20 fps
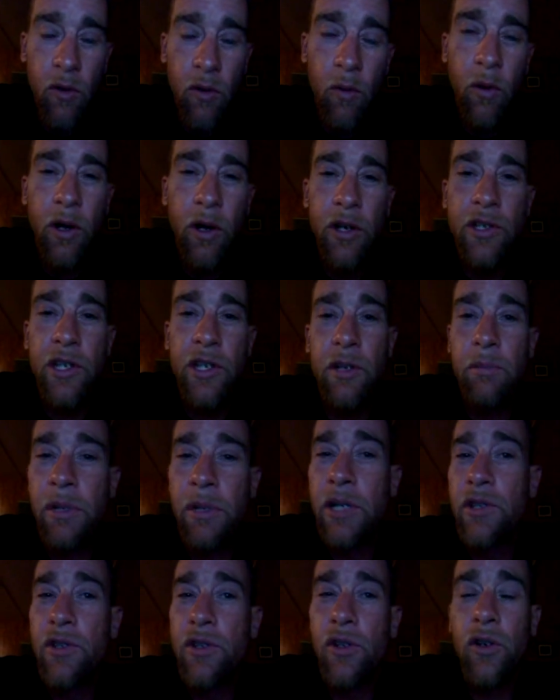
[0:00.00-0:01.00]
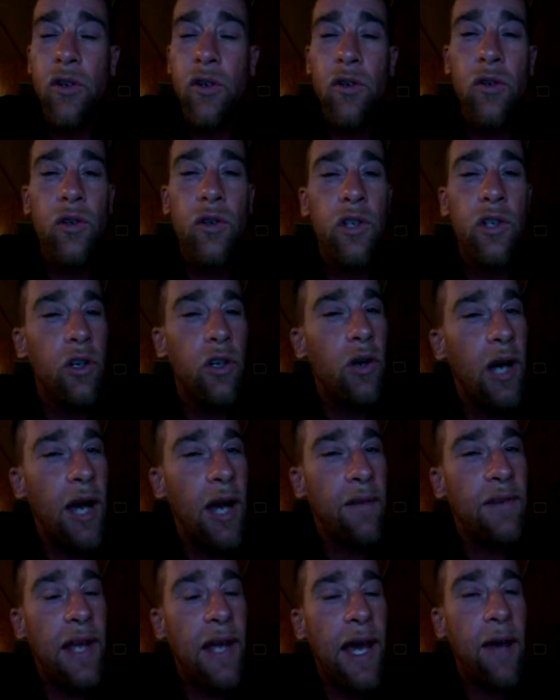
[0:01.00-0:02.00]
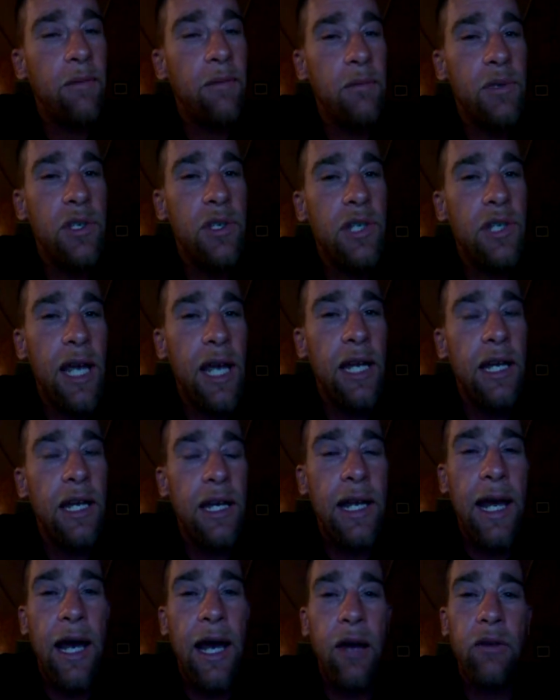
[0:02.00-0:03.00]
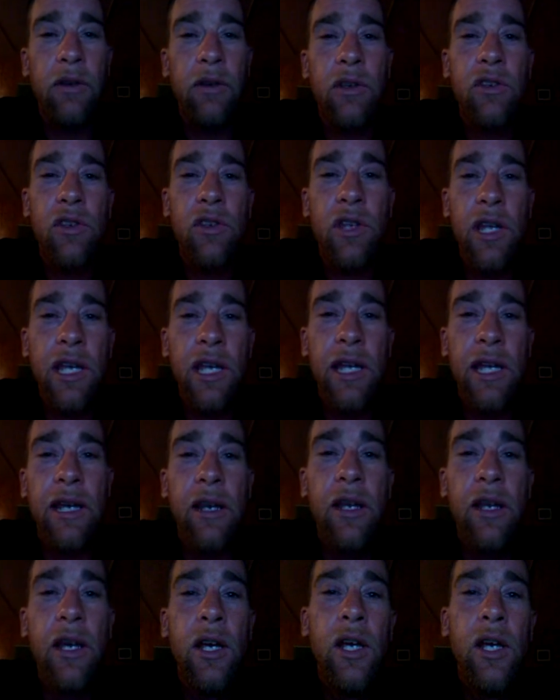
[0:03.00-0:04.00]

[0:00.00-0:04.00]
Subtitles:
where it's in a big circle and you don't have to have them standing down, so they can